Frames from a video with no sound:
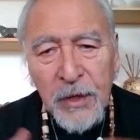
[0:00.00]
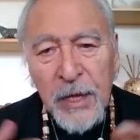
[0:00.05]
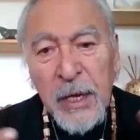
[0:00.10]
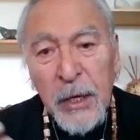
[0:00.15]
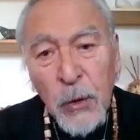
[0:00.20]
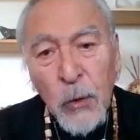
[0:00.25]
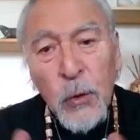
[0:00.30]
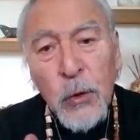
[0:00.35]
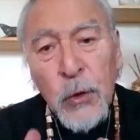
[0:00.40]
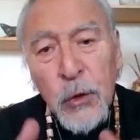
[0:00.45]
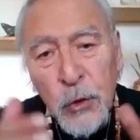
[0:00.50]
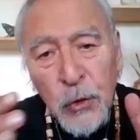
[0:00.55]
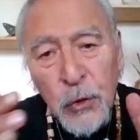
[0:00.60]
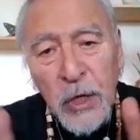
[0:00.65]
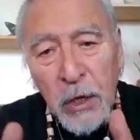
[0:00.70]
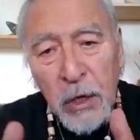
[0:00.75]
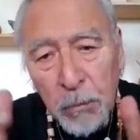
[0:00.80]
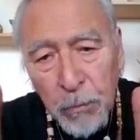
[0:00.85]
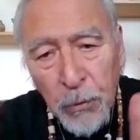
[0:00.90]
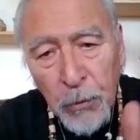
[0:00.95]
They used to
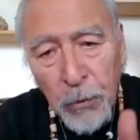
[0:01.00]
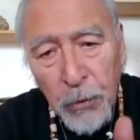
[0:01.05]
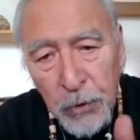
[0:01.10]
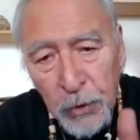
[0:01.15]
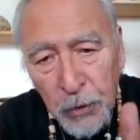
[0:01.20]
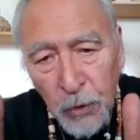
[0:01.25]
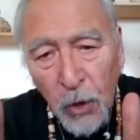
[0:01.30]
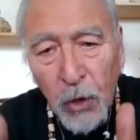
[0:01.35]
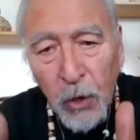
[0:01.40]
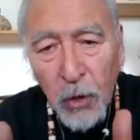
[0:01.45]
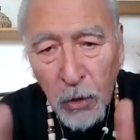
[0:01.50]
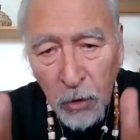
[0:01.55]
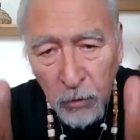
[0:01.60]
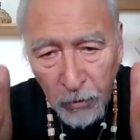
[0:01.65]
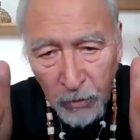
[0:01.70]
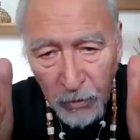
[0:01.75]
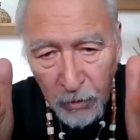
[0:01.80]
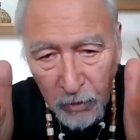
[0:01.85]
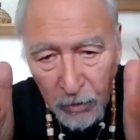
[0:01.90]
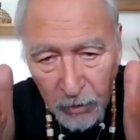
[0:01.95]
give birth
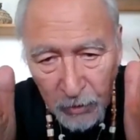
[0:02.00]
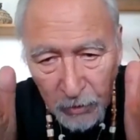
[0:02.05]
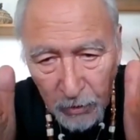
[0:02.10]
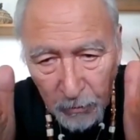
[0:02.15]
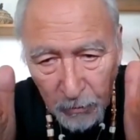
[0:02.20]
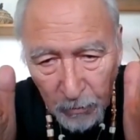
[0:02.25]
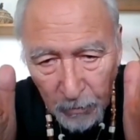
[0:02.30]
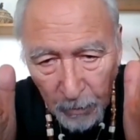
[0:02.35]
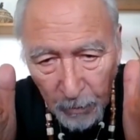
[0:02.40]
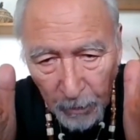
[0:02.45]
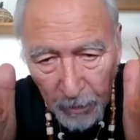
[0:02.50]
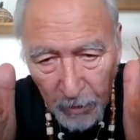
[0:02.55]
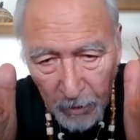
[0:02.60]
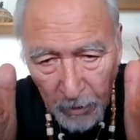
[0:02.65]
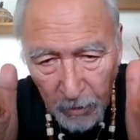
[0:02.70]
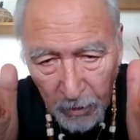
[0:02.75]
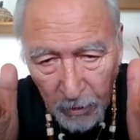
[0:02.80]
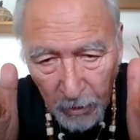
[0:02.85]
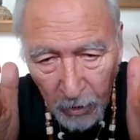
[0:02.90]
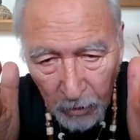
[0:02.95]
on
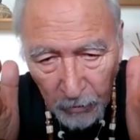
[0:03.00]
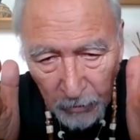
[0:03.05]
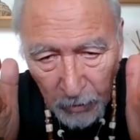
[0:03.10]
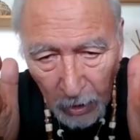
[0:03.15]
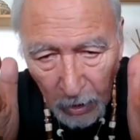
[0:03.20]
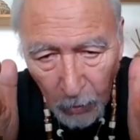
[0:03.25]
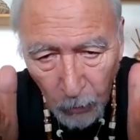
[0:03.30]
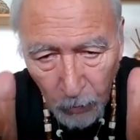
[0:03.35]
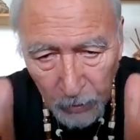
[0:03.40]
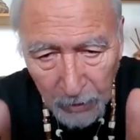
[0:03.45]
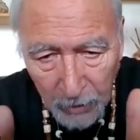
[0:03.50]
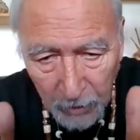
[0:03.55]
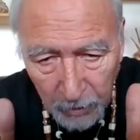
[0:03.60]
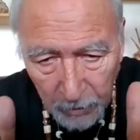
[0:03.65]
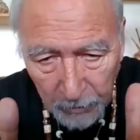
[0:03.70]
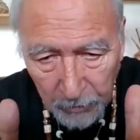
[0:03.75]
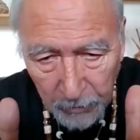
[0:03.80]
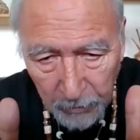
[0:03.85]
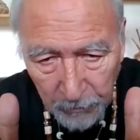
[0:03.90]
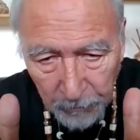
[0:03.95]
our
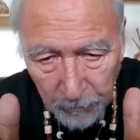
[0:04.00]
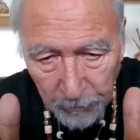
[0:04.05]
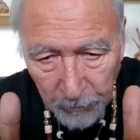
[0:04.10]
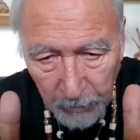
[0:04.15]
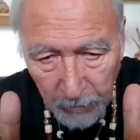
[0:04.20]
land,